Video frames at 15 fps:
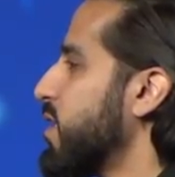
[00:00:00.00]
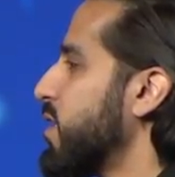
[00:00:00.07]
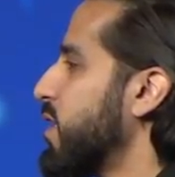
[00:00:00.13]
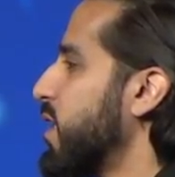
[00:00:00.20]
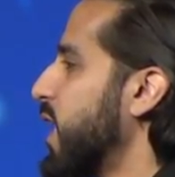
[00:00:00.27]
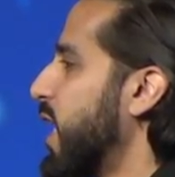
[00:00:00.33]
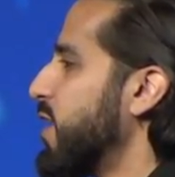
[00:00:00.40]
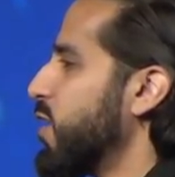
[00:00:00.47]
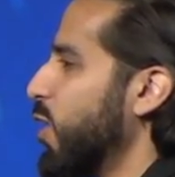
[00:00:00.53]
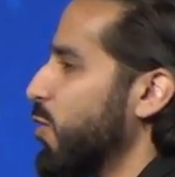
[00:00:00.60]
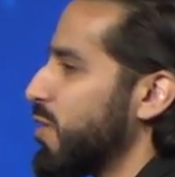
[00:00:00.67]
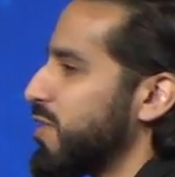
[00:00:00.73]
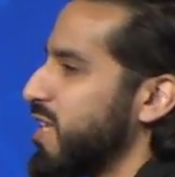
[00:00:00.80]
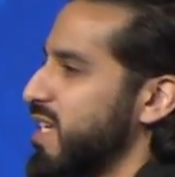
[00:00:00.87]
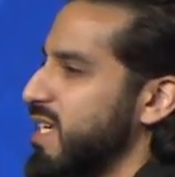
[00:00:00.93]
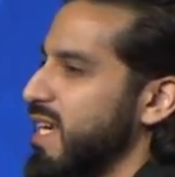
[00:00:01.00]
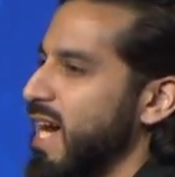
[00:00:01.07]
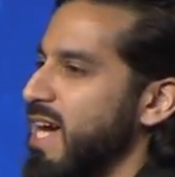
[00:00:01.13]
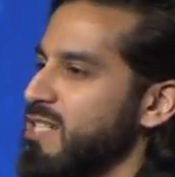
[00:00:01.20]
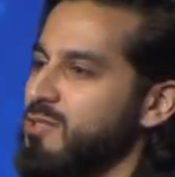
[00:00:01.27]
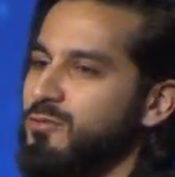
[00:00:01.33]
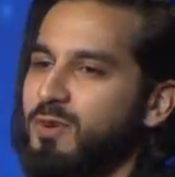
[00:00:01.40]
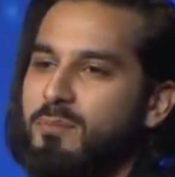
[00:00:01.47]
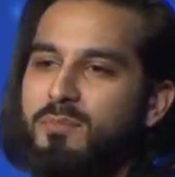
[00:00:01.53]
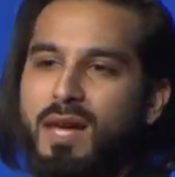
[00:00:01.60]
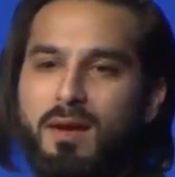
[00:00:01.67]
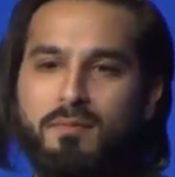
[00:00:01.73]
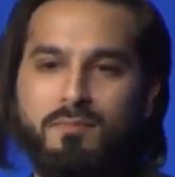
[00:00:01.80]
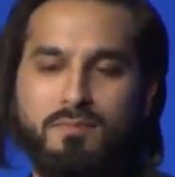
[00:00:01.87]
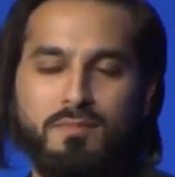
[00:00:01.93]
and the only thing he asks from
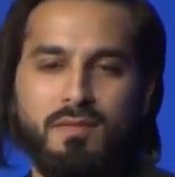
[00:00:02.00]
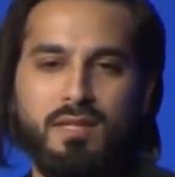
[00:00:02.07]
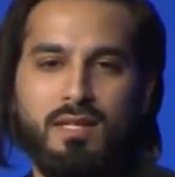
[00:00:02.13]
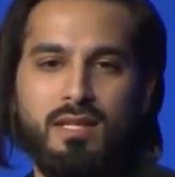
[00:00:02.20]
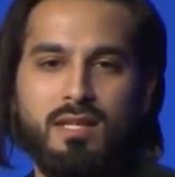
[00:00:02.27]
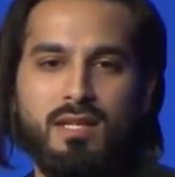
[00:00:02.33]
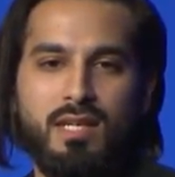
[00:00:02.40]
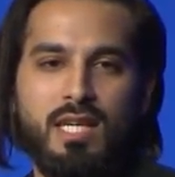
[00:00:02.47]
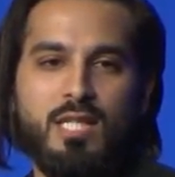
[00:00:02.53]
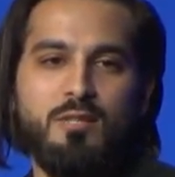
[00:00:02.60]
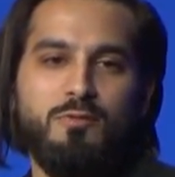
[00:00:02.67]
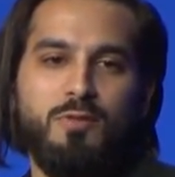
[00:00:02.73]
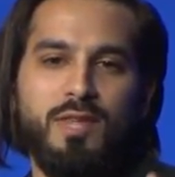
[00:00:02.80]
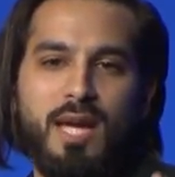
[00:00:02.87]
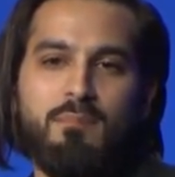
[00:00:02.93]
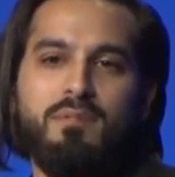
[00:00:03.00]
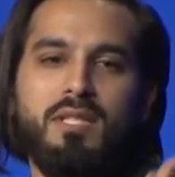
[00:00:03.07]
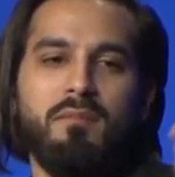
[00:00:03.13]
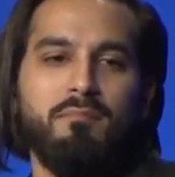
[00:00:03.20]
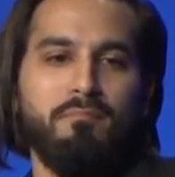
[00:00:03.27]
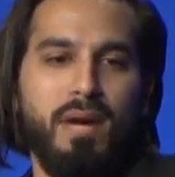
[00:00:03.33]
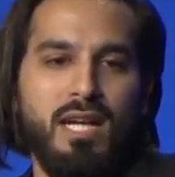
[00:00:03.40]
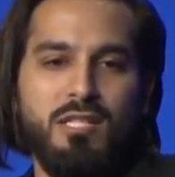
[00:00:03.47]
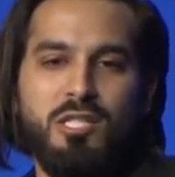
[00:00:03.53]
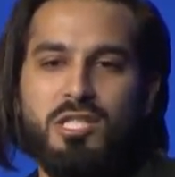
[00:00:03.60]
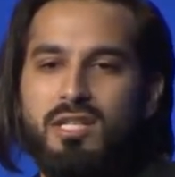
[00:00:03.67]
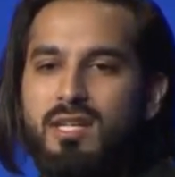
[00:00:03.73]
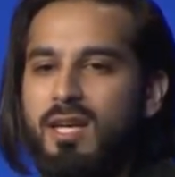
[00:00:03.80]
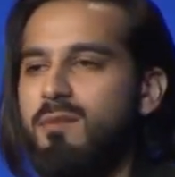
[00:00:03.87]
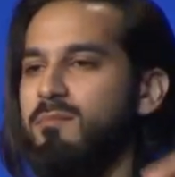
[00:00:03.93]
them is for them to
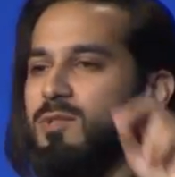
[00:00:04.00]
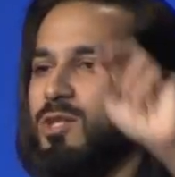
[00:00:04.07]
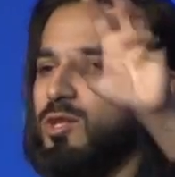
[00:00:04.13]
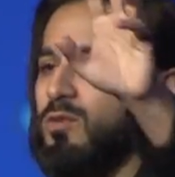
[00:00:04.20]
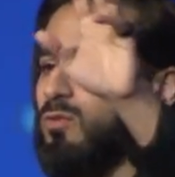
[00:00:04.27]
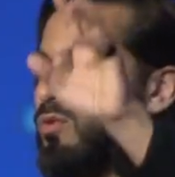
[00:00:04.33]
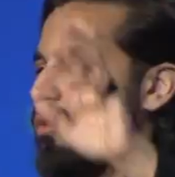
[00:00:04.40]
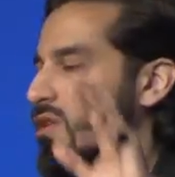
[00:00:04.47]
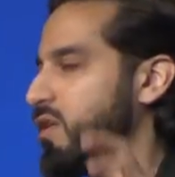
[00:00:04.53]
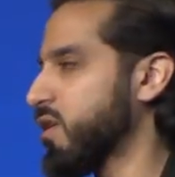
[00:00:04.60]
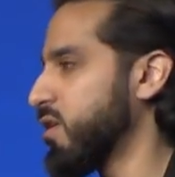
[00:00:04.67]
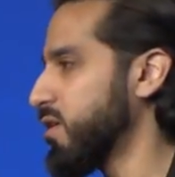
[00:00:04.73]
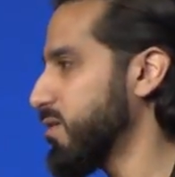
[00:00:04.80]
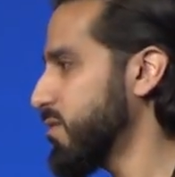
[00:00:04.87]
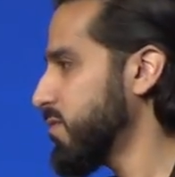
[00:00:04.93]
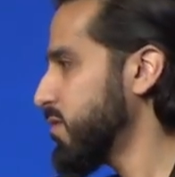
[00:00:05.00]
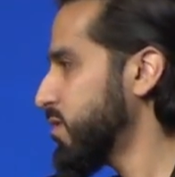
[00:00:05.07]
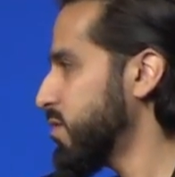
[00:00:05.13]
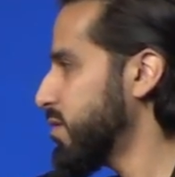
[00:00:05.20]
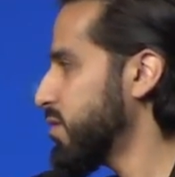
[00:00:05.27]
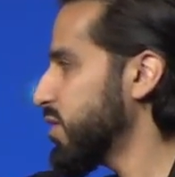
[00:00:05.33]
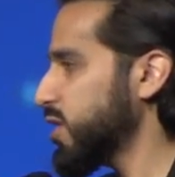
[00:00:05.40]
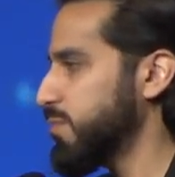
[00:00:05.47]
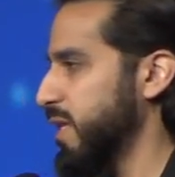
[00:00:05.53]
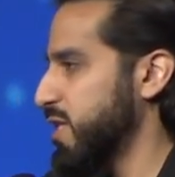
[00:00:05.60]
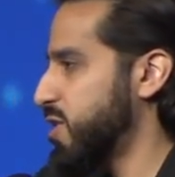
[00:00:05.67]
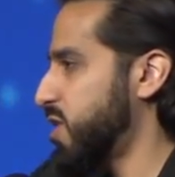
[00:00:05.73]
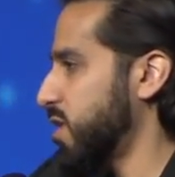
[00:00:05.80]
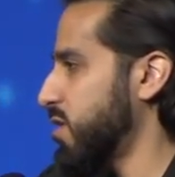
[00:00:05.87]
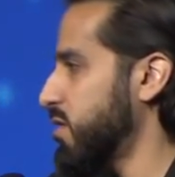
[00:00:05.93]
mention him to the ruler. Just
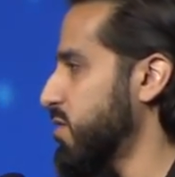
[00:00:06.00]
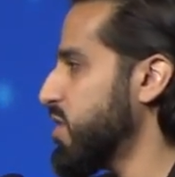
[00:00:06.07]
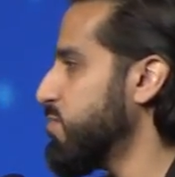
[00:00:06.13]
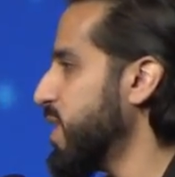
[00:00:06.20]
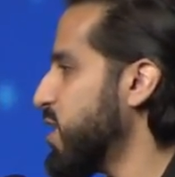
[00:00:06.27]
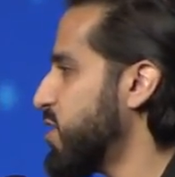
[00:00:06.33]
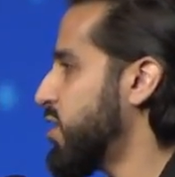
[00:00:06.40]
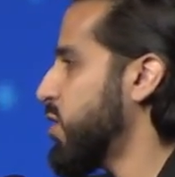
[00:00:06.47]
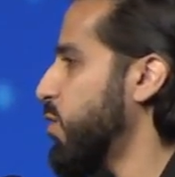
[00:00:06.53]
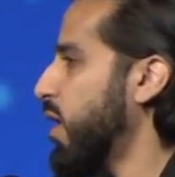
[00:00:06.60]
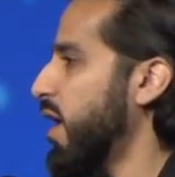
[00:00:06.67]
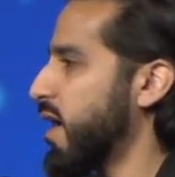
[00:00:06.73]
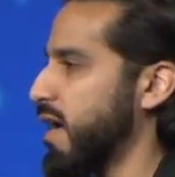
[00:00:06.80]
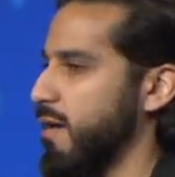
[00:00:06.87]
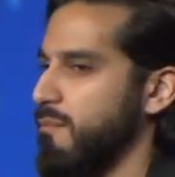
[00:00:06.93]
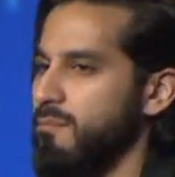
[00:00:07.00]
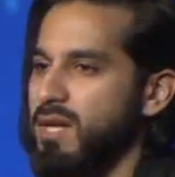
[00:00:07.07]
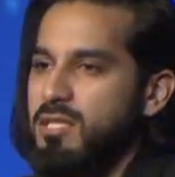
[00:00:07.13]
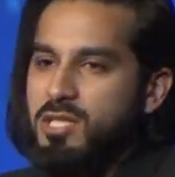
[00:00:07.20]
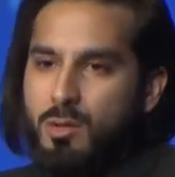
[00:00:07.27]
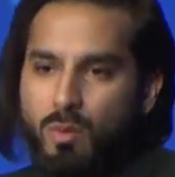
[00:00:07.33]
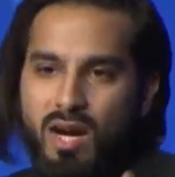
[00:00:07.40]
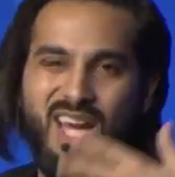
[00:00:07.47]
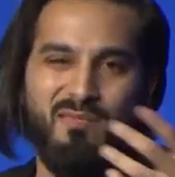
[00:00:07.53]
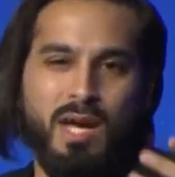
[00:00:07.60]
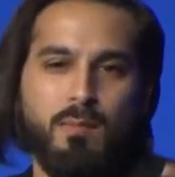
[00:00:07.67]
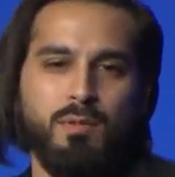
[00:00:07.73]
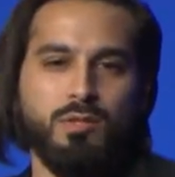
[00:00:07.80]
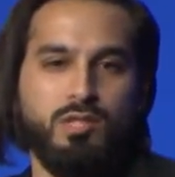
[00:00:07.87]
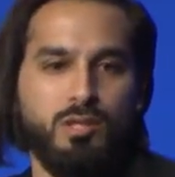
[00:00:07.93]
mention, just mention who I am, mention what I'm
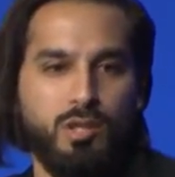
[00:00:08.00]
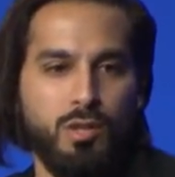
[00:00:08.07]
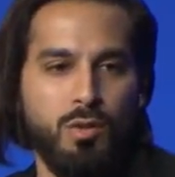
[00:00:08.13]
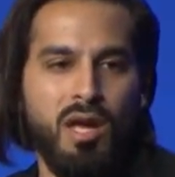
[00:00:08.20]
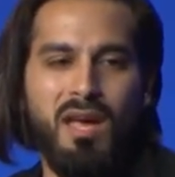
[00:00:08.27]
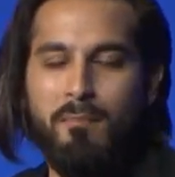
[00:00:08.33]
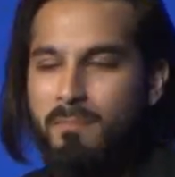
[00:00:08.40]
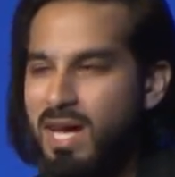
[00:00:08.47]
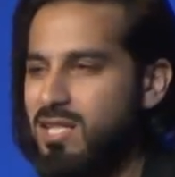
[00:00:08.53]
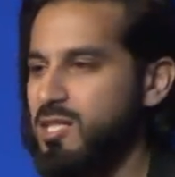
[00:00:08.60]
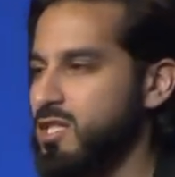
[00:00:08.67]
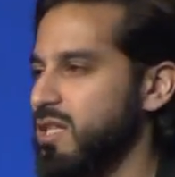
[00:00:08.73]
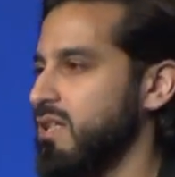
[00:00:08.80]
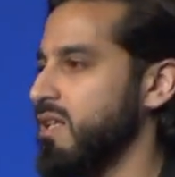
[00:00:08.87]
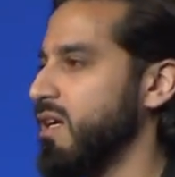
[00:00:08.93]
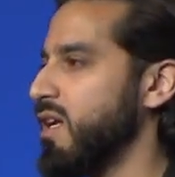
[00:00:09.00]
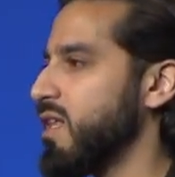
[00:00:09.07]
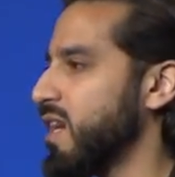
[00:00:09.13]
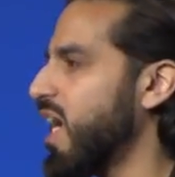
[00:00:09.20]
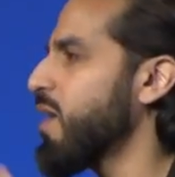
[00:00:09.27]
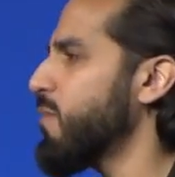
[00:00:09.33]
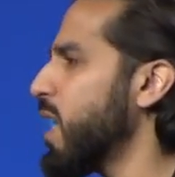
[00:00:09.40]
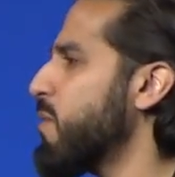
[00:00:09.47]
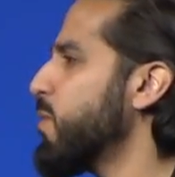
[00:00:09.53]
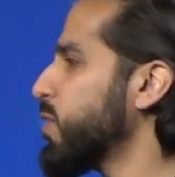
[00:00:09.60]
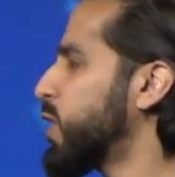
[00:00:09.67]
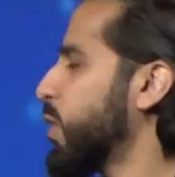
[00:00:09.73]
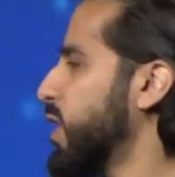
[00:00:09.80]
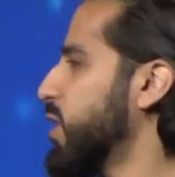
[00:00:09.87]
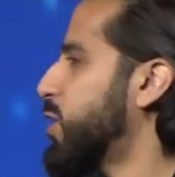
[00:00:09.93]
able to do, mention that I'm able
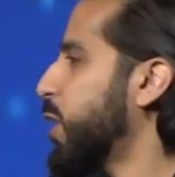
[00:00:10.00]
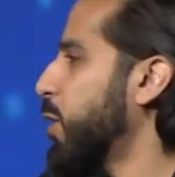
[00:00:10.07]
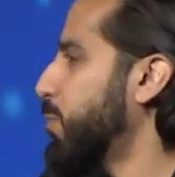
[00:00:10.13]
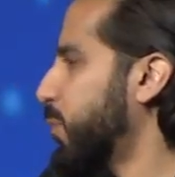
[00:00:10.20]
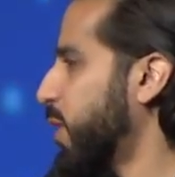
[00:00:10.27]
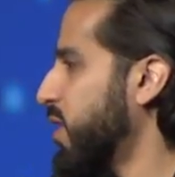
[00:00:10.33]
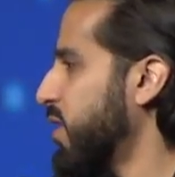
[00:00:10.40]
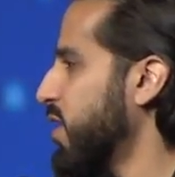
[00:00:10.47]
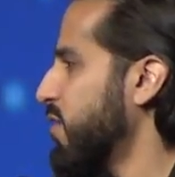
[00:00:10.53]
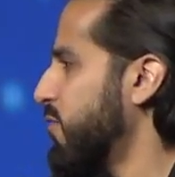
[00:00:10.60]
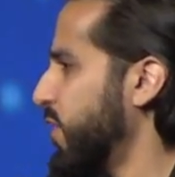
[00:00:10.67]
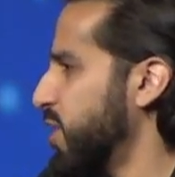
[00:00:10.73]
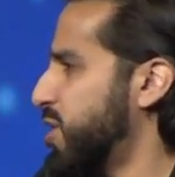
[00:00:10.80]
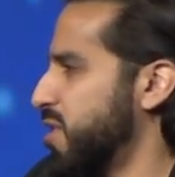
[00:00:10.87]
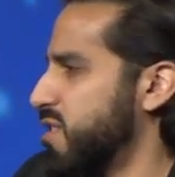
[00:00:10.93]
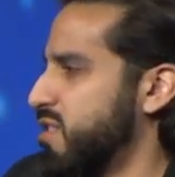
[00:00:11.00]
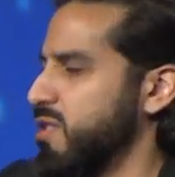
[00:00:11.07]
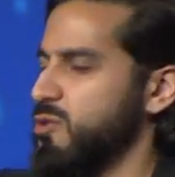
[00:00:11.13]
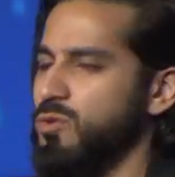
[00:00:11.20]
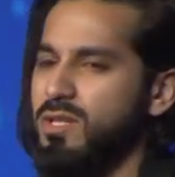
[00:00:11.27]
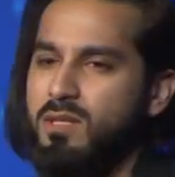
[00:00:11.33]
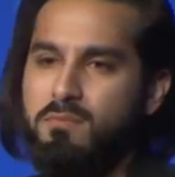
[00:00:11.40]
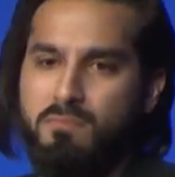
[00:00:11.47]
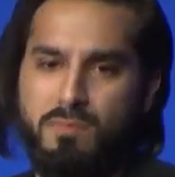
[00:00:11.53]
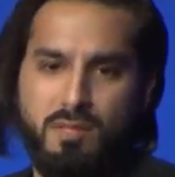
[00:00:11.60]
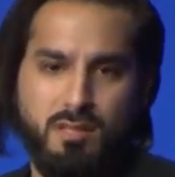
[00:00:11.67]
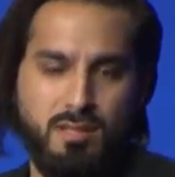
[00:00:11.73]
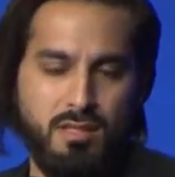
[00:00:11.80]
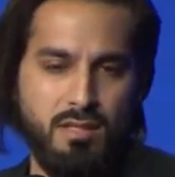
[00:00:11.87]
to interpret visions and dreams.